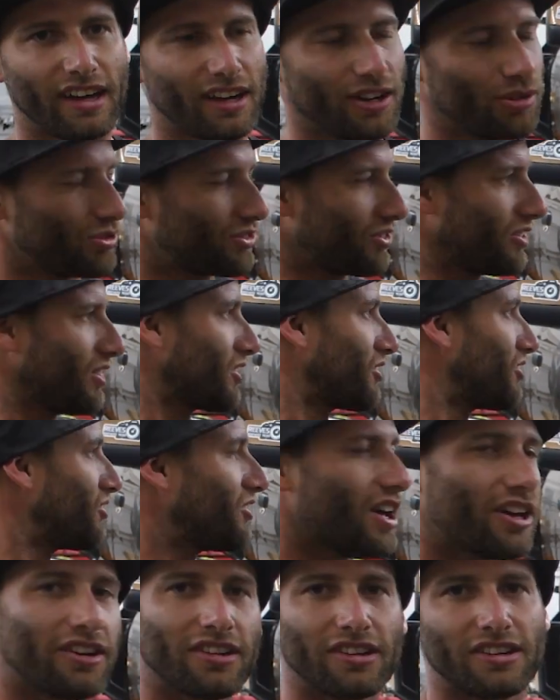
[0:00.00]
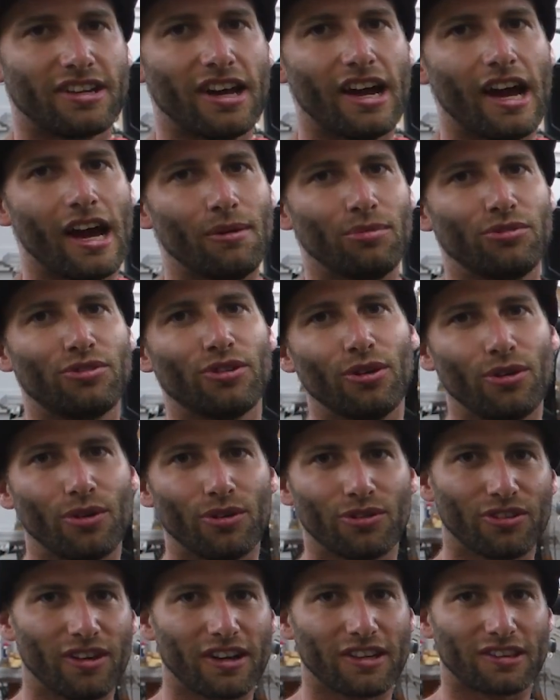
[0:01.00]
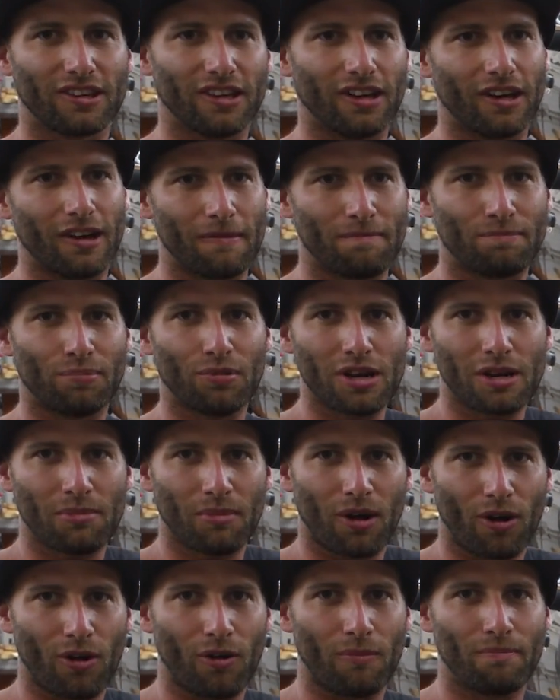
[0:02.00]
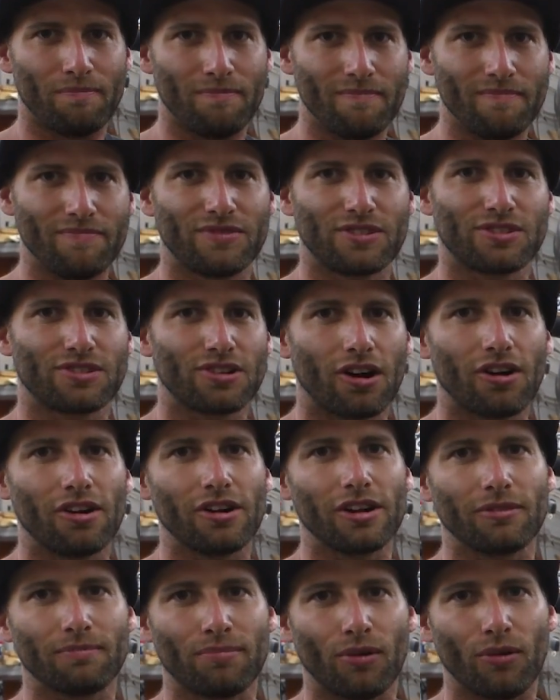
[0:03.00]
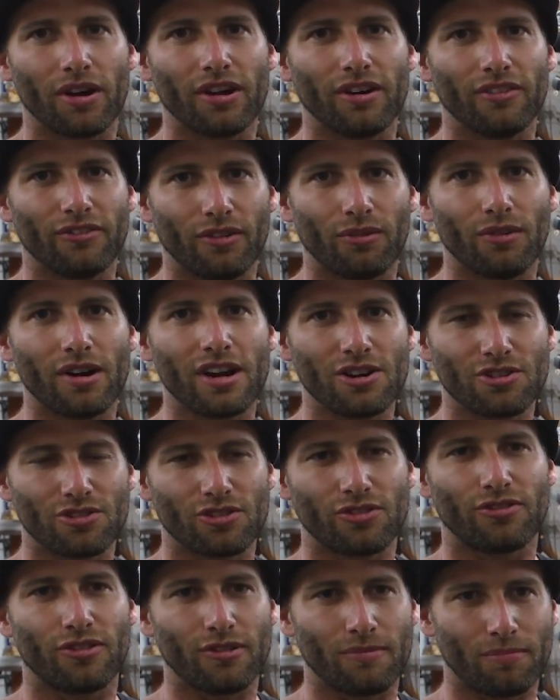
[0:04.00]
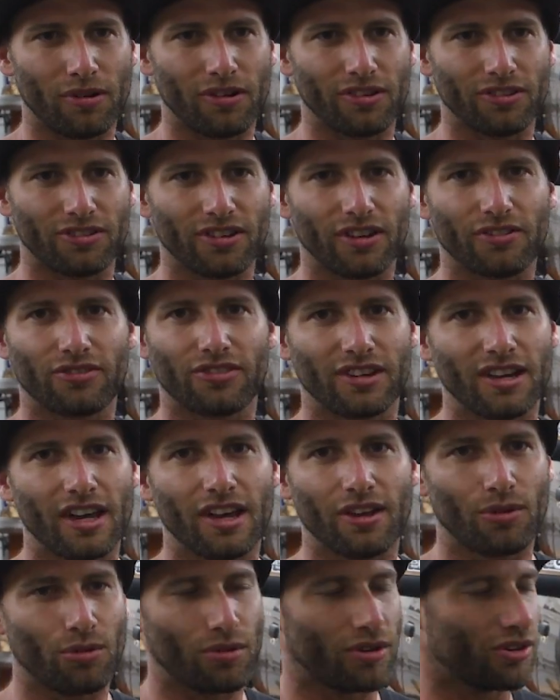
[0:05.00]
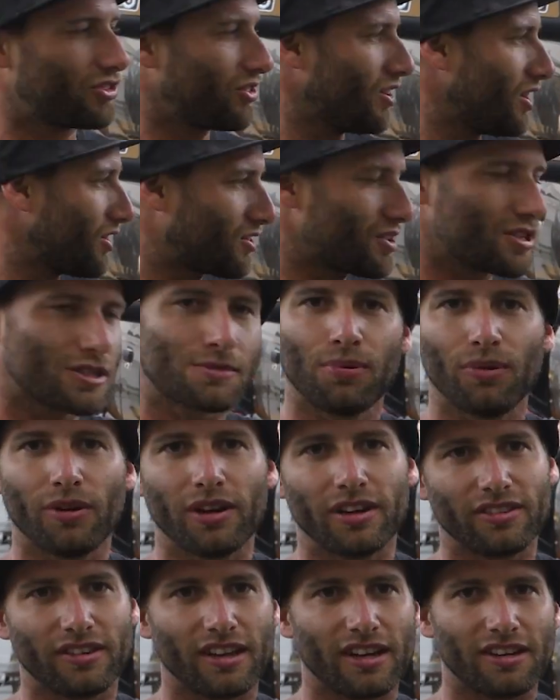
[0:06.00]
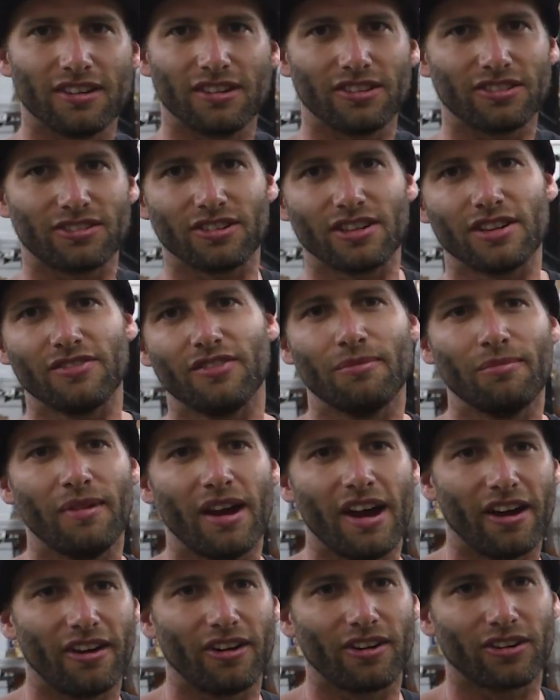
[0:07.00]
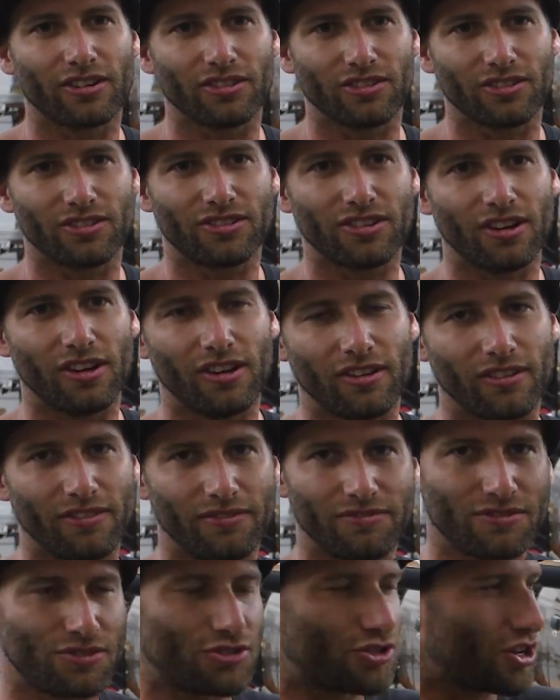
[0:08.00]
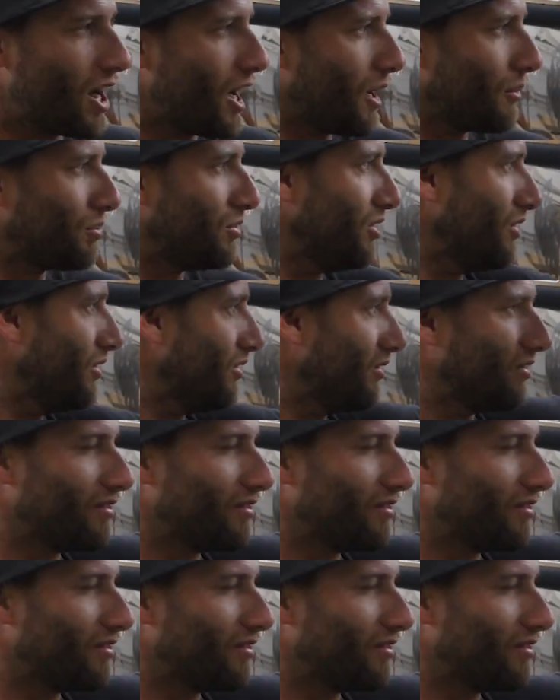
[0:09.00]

And it was an extended cab, so it was like the primo starting point of a Ranger for putting stuff together, which at this point, that doesn't even matter because it's all chopped and...